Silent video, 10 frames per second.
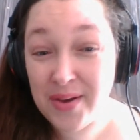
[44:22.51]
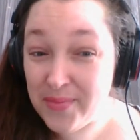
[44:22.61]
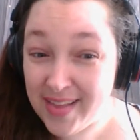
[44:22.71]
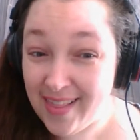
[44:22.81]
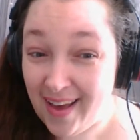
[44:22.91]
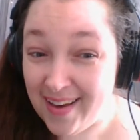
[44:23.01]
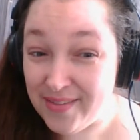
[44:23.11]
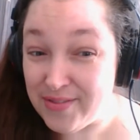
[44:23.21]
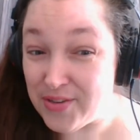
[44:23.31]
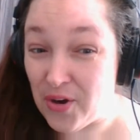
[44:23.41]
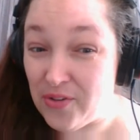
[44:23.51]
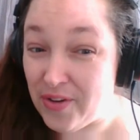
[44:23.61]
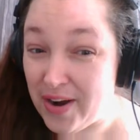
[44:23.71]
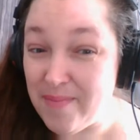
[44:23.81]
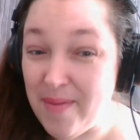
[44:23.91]
and we love so
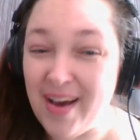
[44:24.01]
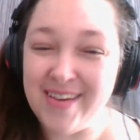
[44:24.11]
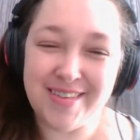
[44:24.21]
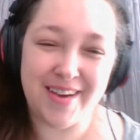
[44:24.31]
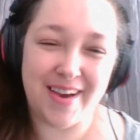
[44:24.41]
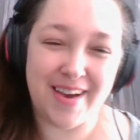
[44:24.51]
very much,